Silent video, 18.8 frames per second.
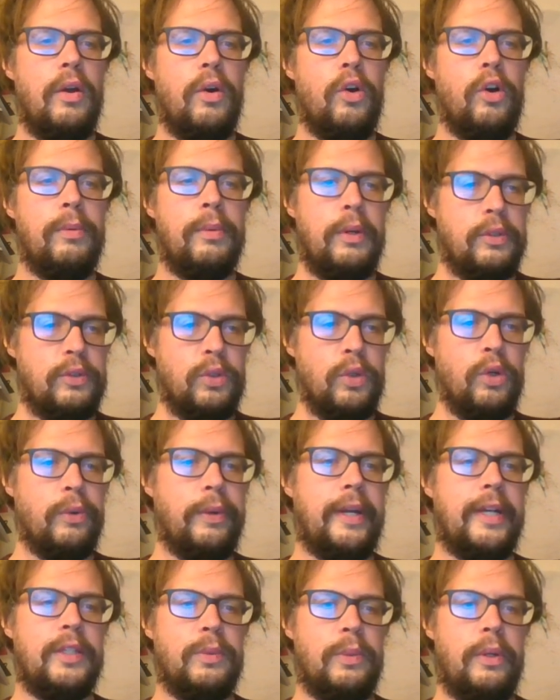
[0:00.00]
Almost
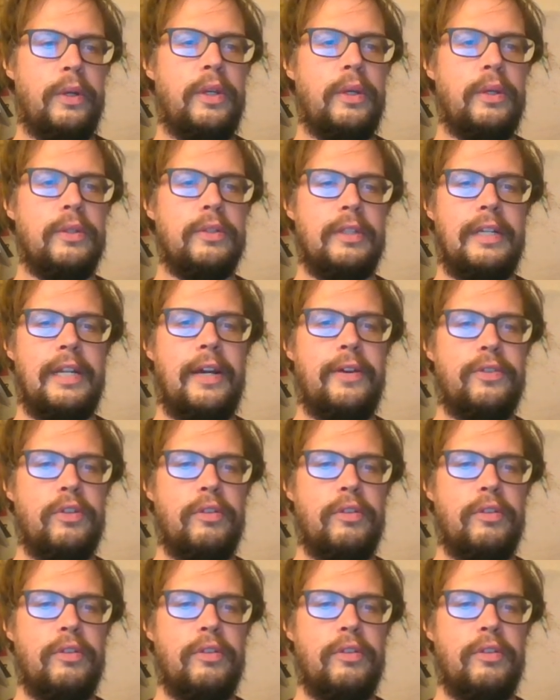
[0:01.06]
always we'll use the left to